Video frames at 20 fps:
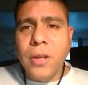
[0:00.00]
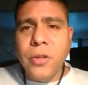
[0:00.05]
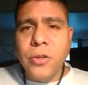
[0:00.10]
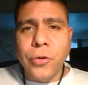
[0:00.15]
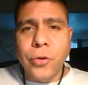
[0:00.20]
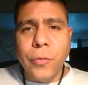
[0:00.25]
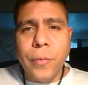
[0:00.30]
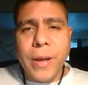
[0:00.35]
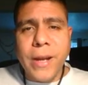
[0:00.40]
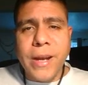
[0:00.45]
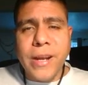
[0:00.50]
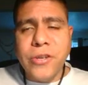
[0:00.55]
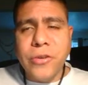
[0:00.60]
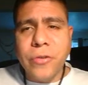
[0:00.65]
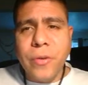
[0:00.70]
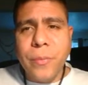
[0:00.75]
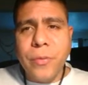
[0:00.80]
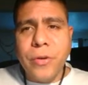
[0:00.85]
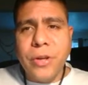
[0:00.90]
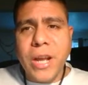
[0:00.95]
So manage
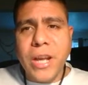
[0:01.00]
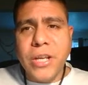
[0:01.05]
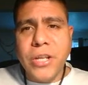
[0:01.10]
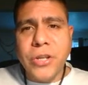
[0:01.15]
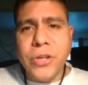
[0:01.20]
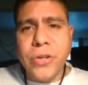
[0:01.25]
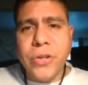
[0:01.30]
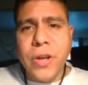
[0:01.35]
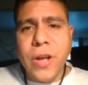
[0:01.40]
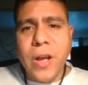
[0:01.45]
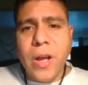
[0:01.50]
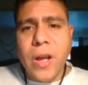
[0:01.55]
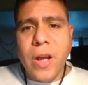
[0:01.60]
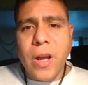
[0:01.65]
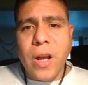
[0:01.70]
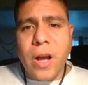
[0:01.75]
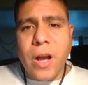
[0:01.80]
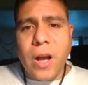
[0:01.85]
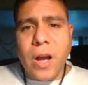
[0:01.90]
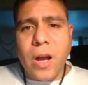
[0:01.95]
your reputation.
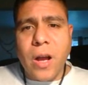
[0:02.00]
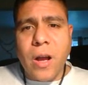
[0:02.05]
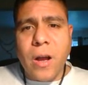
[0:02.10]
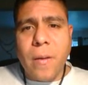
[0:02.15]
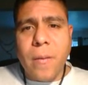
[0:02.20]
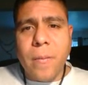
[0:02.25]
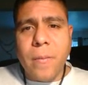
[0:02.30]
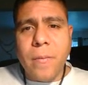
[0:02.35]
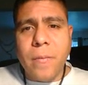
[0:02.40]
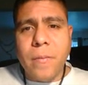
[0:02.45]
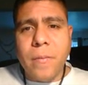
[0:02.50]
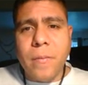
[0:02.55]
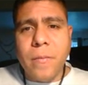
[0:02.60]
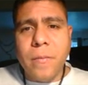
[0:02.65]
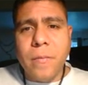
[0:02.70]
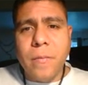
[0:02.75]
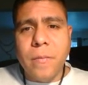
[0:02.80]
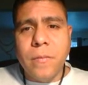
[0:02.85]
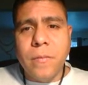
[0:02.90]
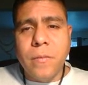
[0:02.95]

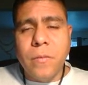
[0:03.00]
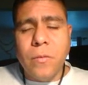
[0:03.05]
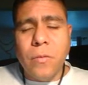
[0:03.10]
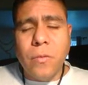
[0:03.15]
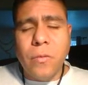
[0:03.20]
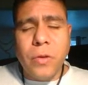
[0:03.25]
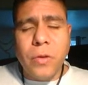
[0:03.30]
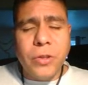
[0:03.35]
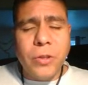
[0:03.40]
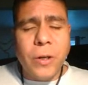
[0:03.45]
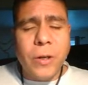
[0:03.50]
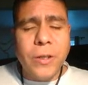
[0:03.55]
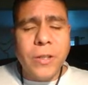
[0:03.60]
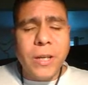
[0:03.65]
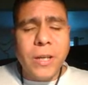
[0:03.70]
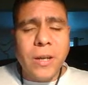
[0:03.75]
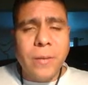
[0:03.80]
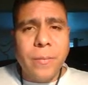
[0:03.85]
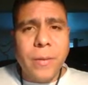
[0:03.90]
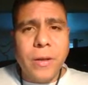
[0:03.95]
We started
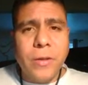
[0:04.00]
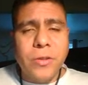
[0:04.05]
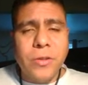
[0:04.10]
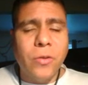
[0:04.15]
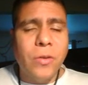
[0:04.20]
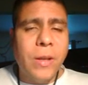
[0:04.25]
talking about,